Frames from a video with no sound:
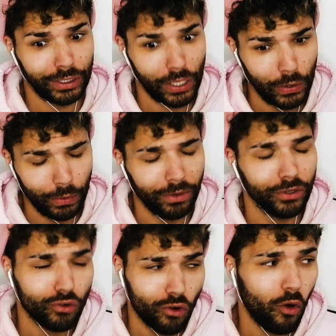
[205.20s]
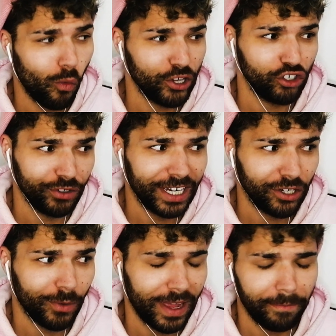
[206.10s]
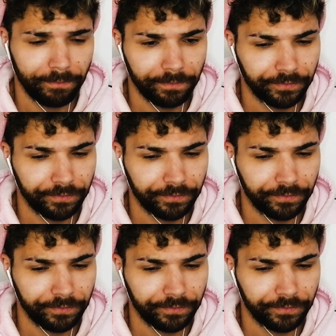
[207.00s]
soon you're going to wish you did do it.